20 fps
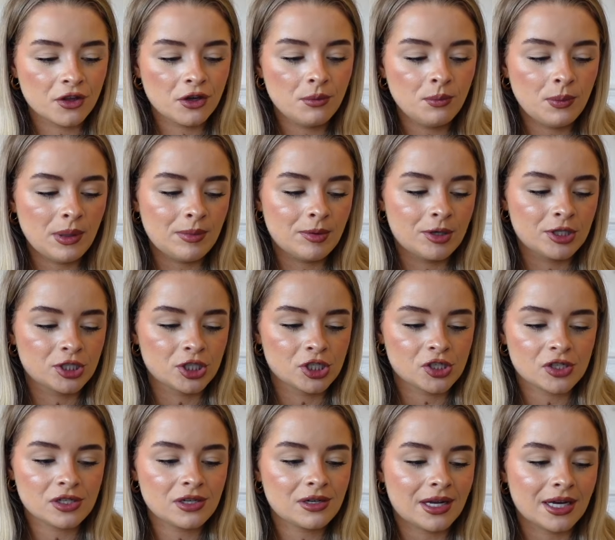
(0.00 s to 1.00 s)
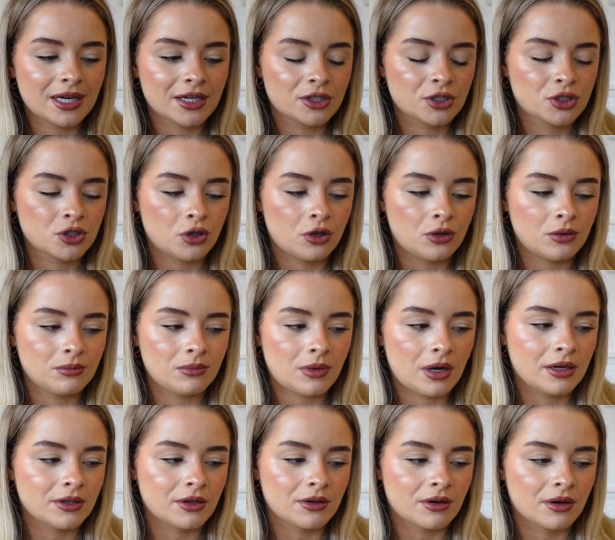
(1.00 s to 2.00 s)
them, we were just gonna like chop,
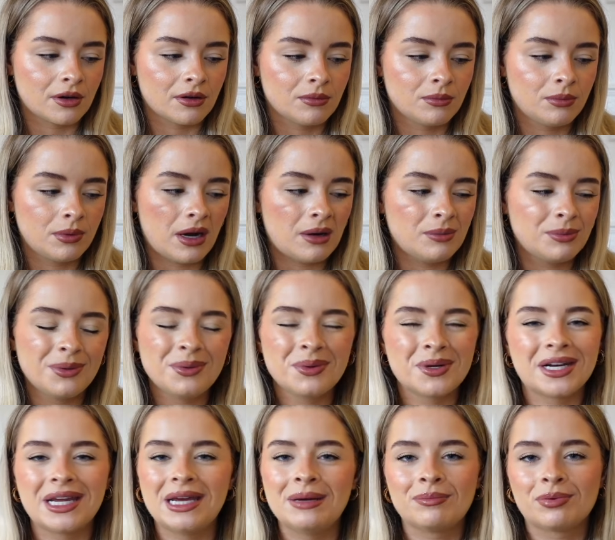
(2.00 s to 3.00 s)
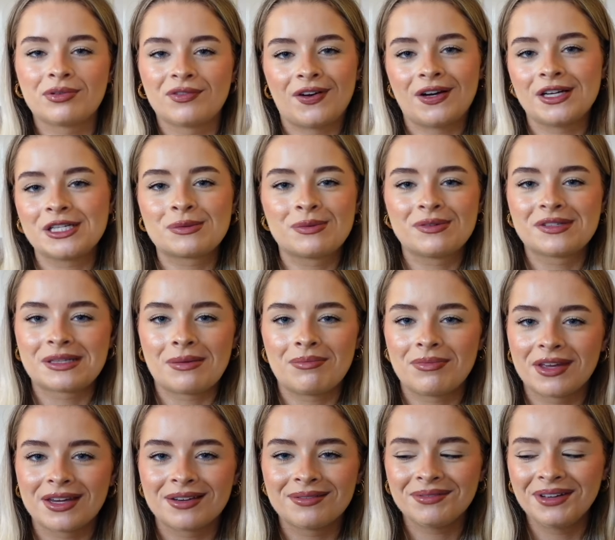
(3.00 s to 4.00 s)
I don't know, we were gonna improvise with
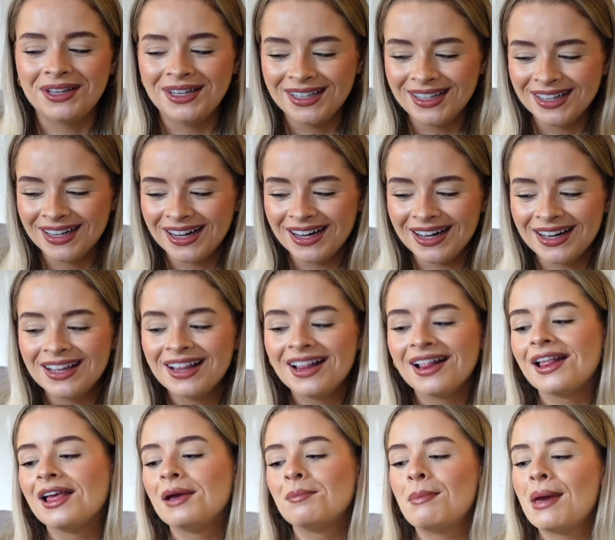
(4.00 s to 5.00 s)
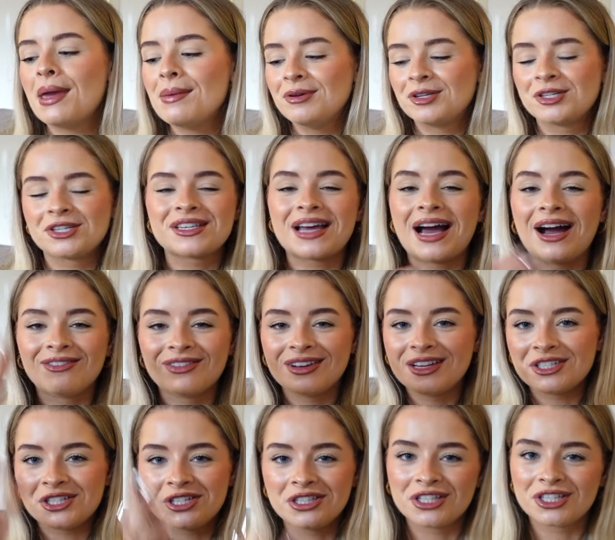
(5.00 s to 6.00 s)
something. Maybe just have
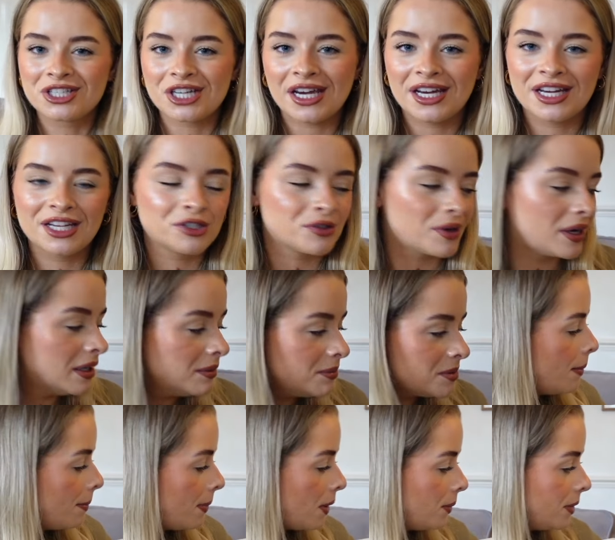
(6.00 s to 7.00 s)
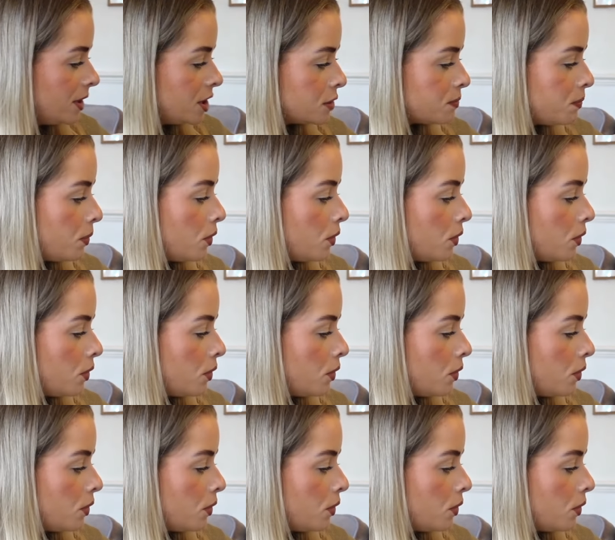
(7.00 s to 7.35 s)
literally the chair drapes. But we just